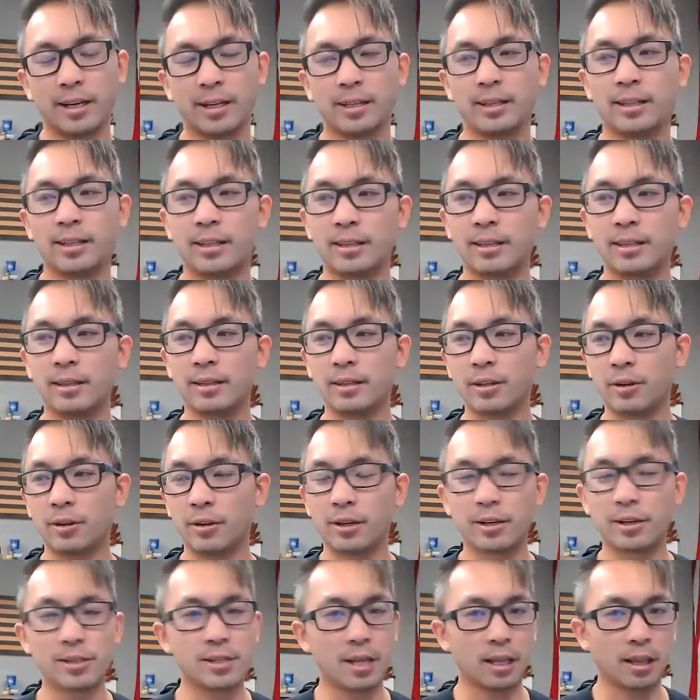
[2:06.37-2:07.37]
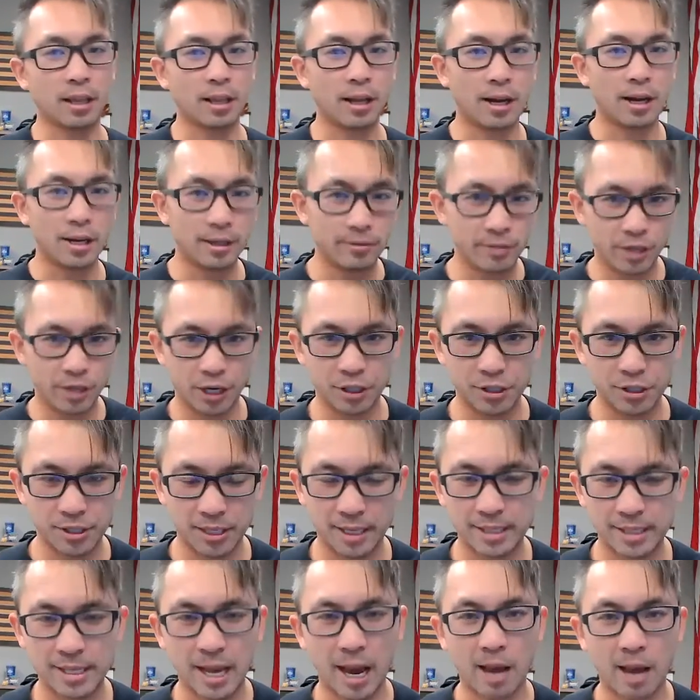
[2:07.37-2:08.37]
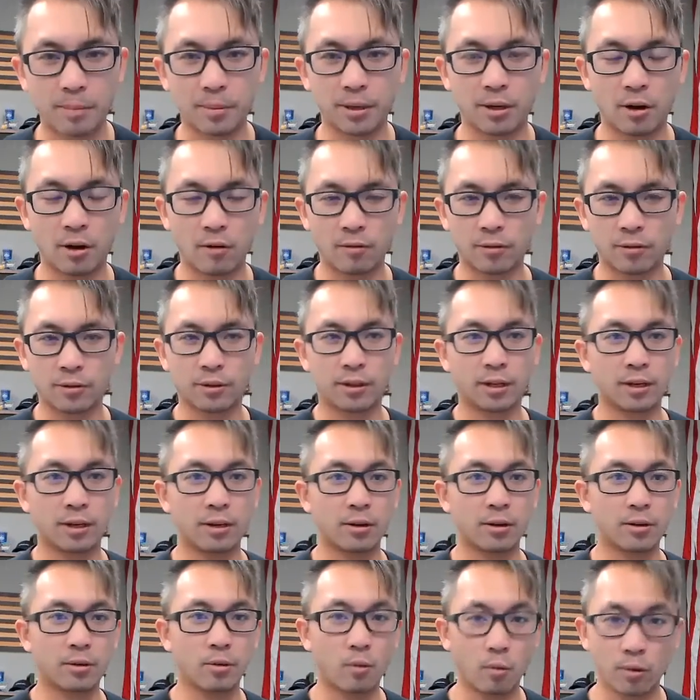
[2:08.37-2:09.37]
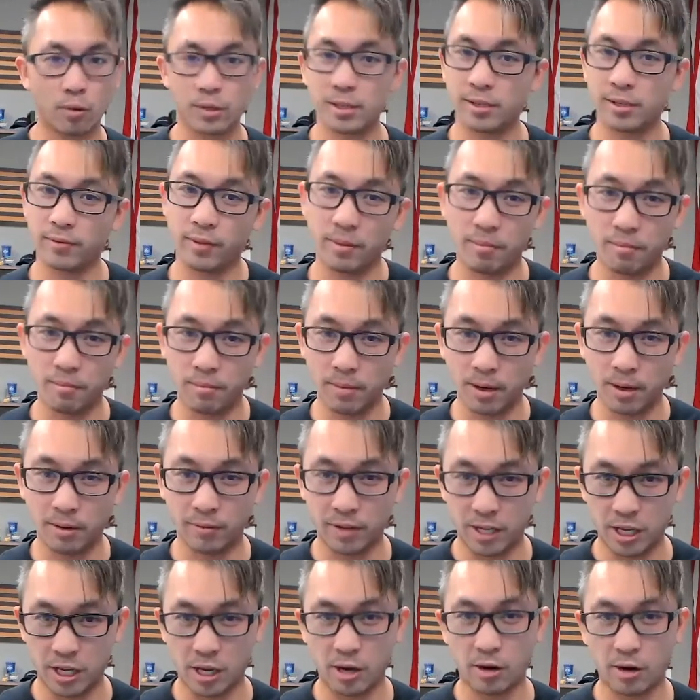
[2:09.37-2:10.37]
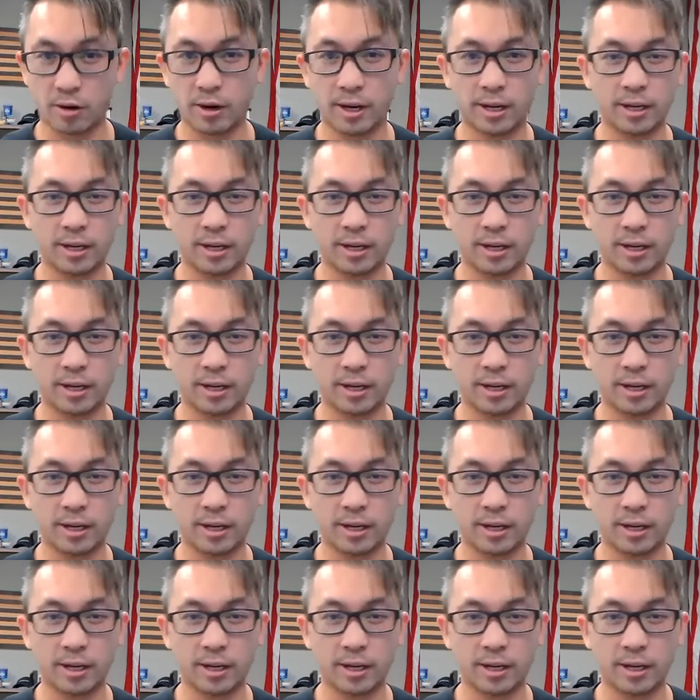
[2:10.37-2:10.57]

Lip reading: And you know, there's a lot of changes that's happened over the course of the year.